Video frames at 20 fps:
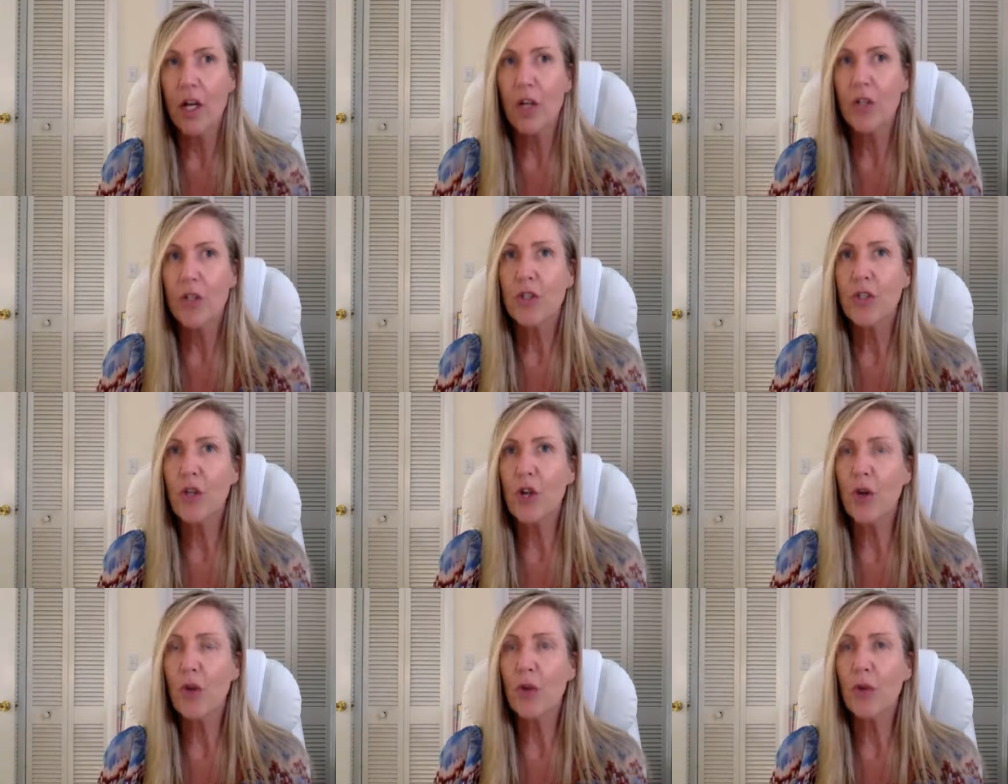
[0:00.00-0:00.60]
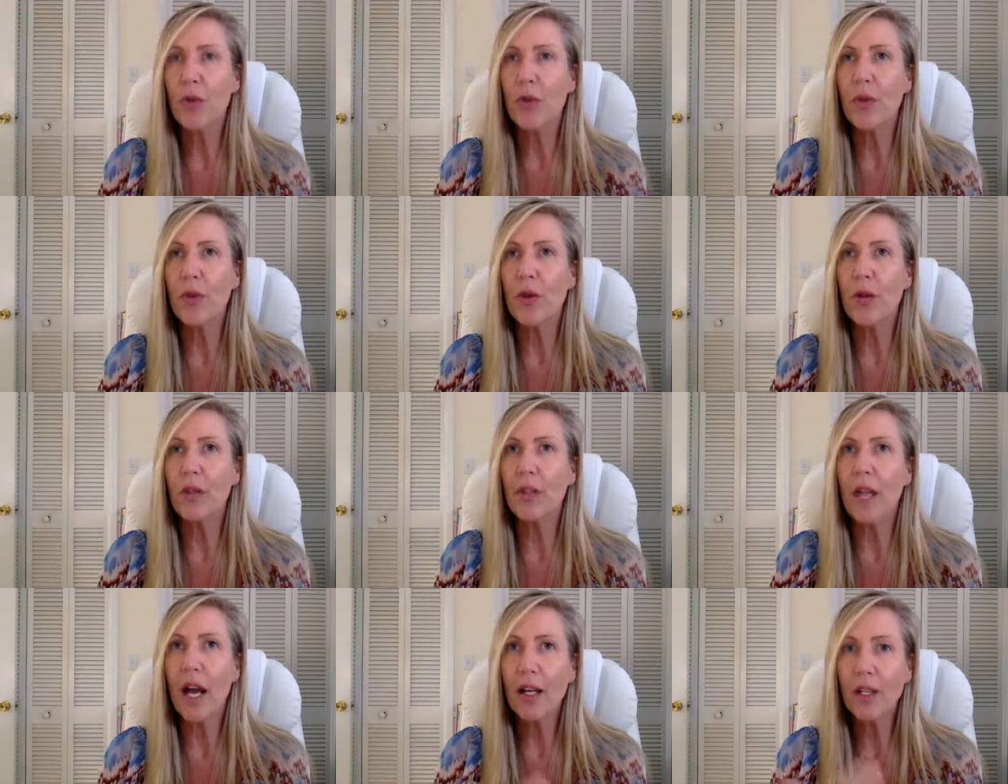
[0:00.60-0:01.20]
So
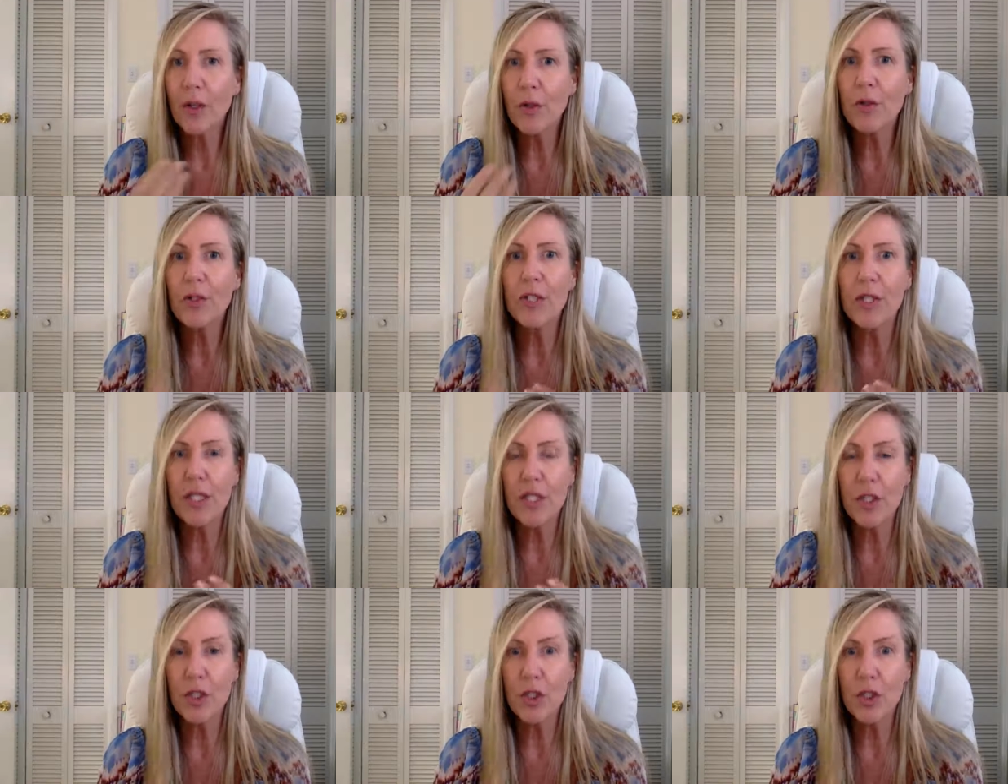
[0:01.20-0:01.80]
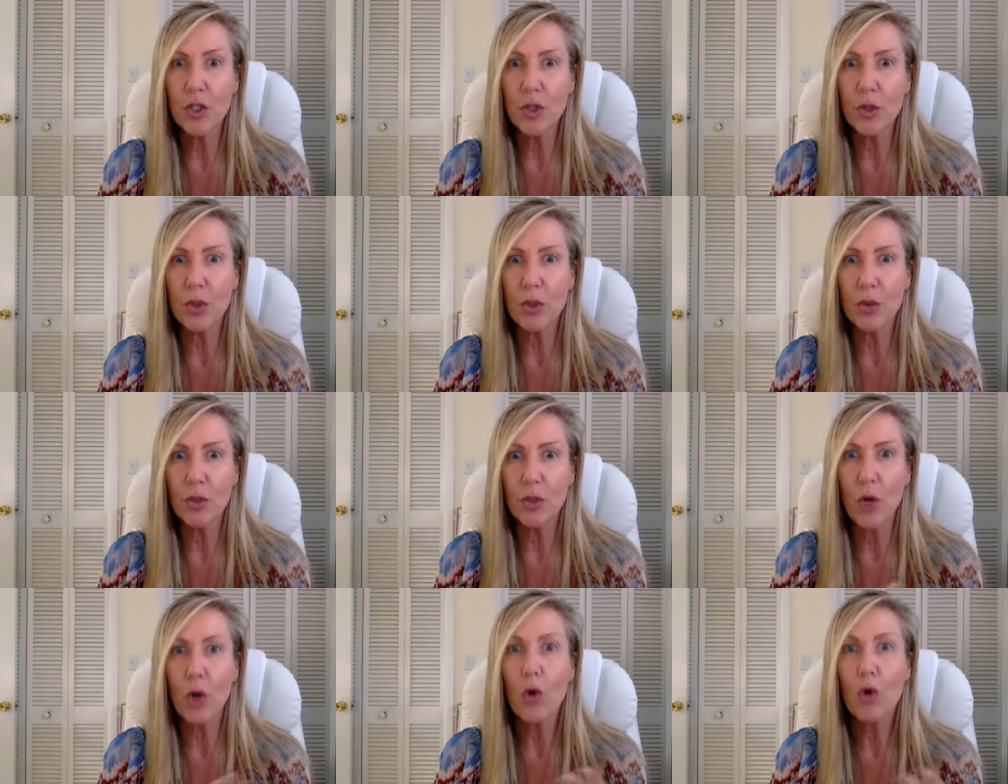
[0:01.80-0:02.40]
a lot goes
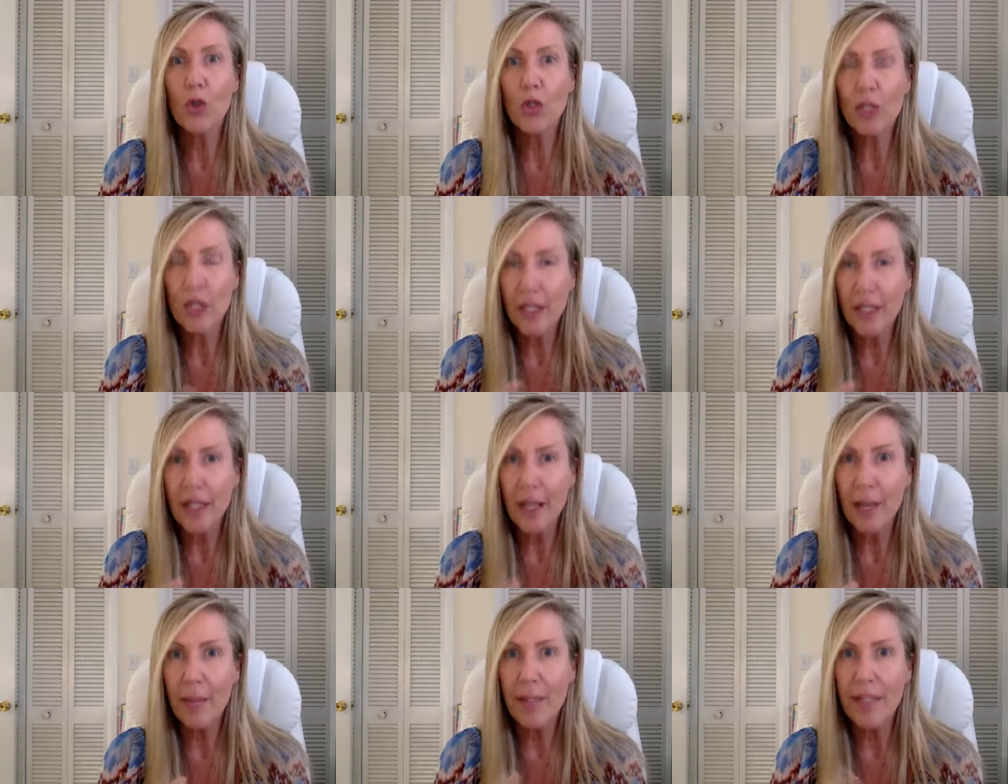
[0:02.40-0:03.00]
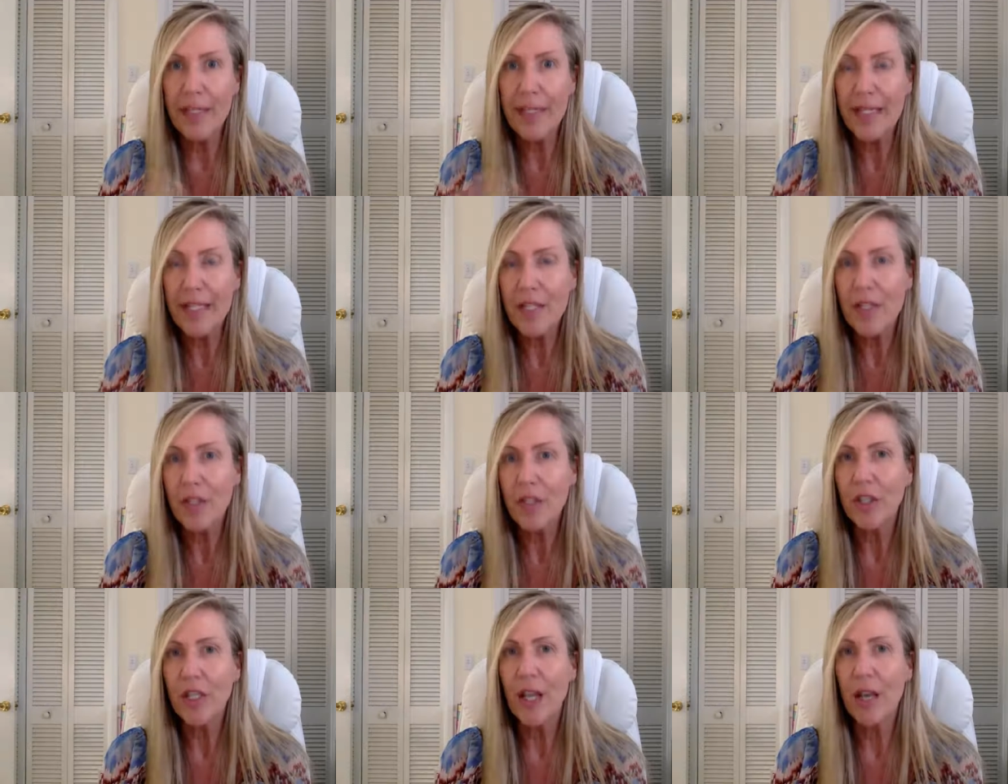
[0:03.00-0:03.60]
into coaching them and
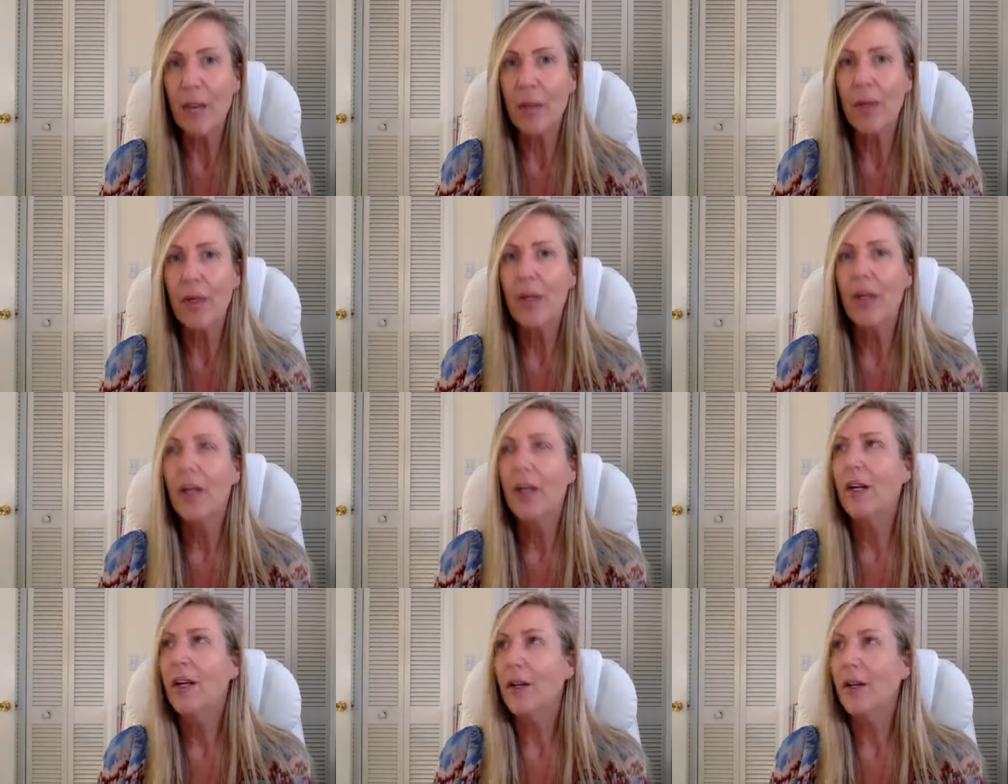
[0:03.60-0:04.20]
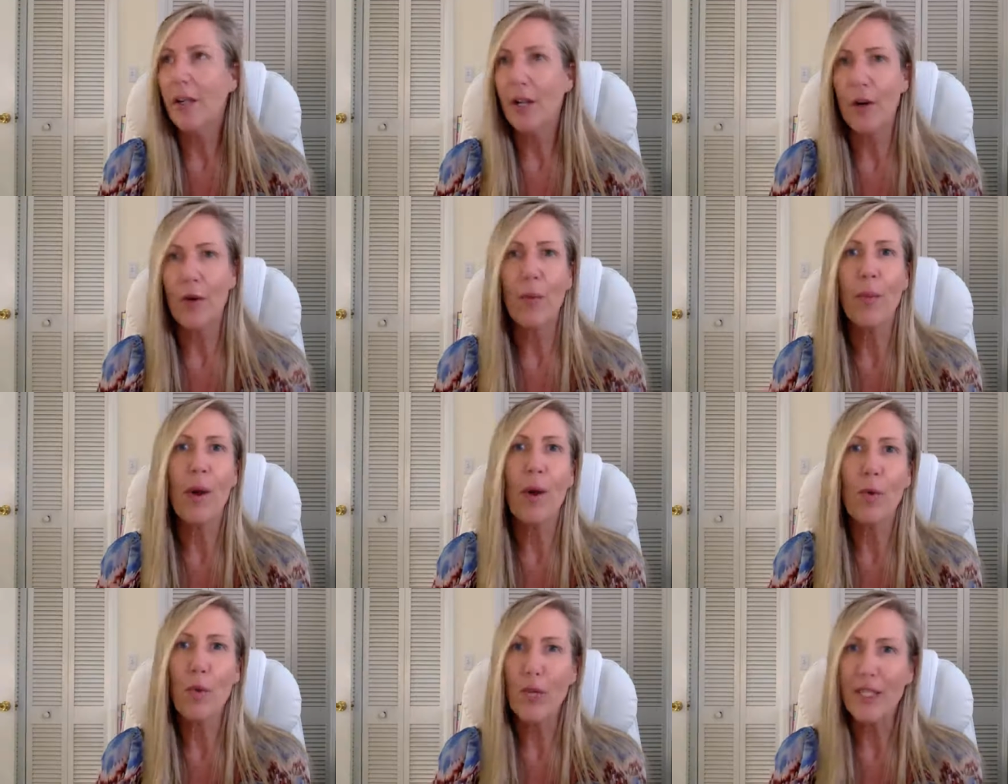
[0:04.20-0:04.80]
teaching them, you know,
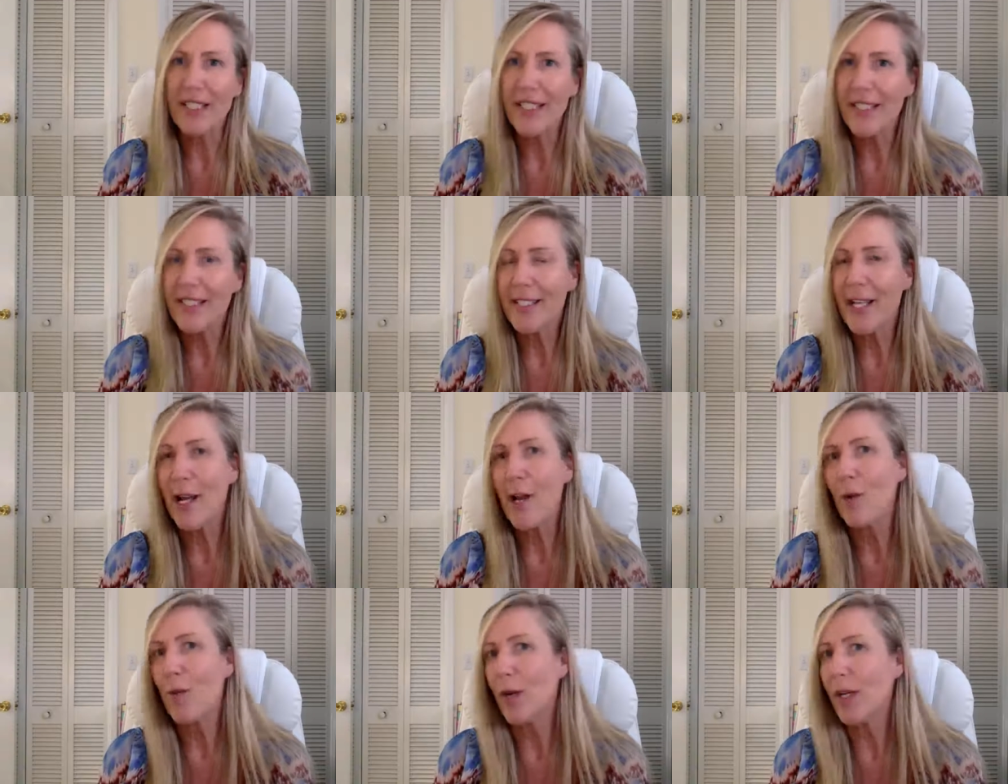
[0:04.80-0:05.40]
about what to say,